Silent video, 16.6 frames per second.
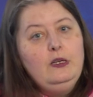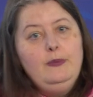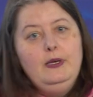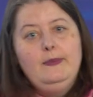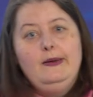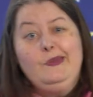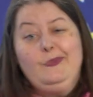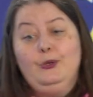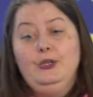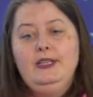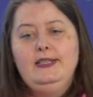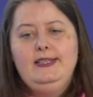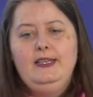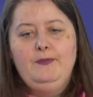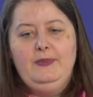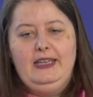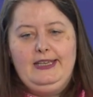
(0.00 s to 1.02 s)
be about
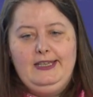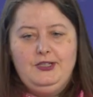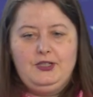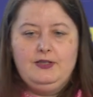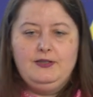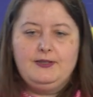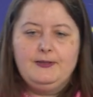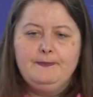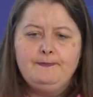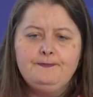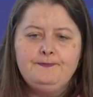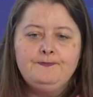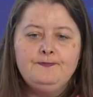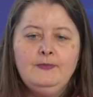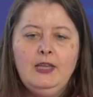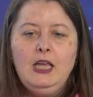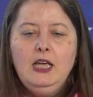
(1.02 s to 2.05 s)
policy implications.
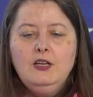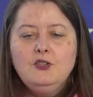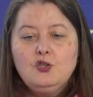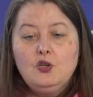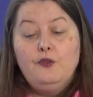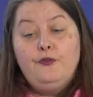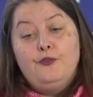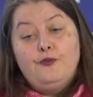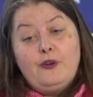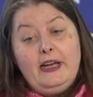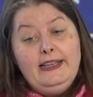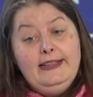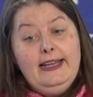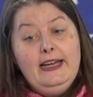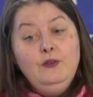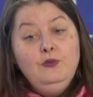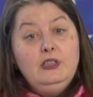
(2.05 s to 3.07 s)
So right
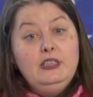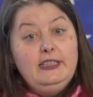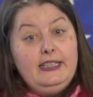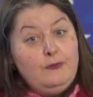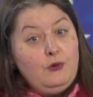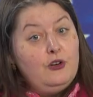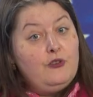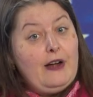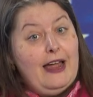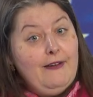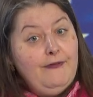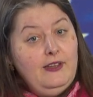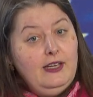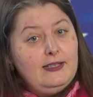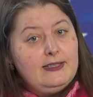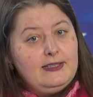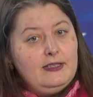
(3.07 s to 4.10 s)
now, the
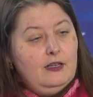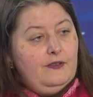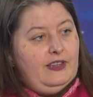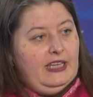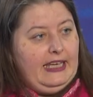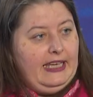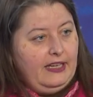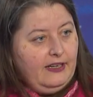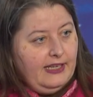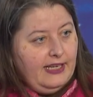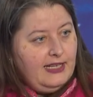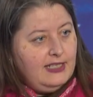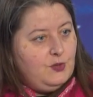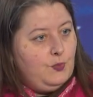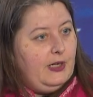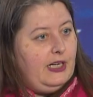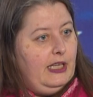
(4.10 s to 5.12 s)
demographics of the
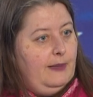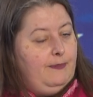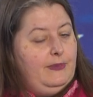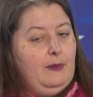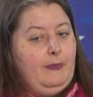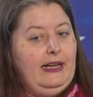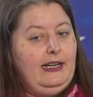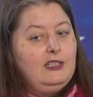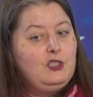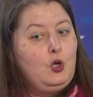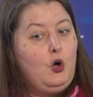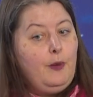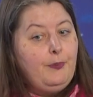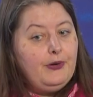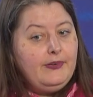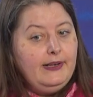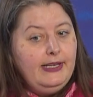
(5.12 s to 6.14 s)
areas where the banks
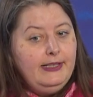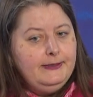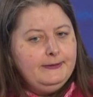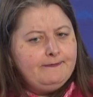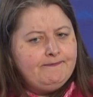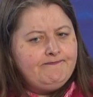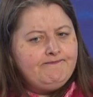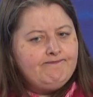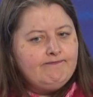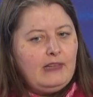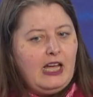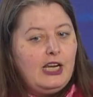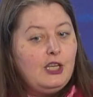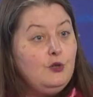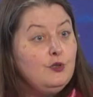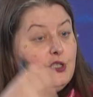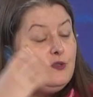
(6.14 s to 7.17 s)
operate
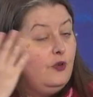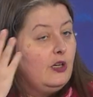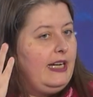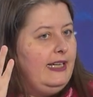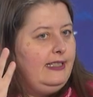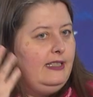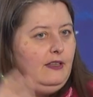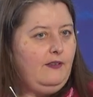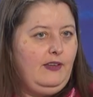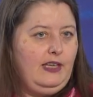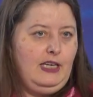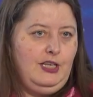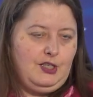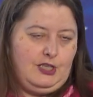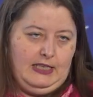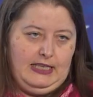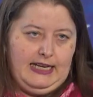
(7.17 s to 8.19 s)
are used for
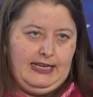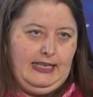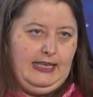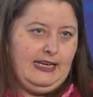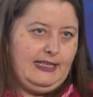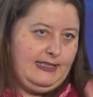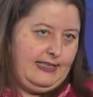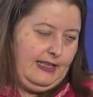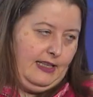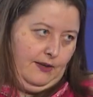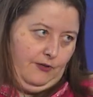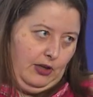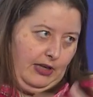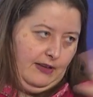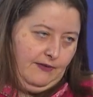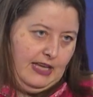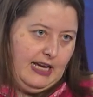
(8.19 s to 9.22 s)
identification. The idea is that if you
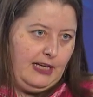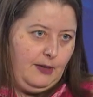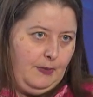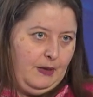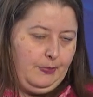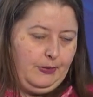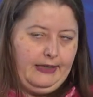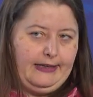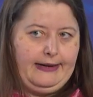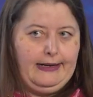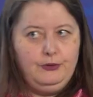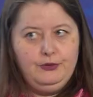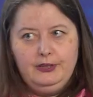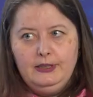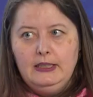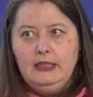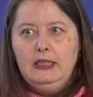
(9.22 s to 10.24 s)
have young people around
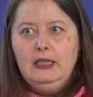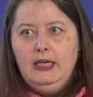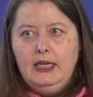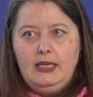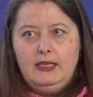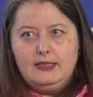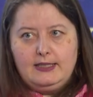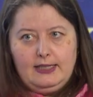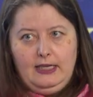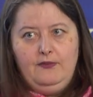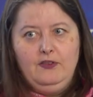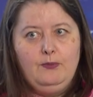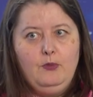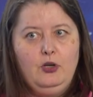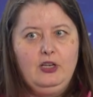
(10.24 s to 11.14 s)
in a given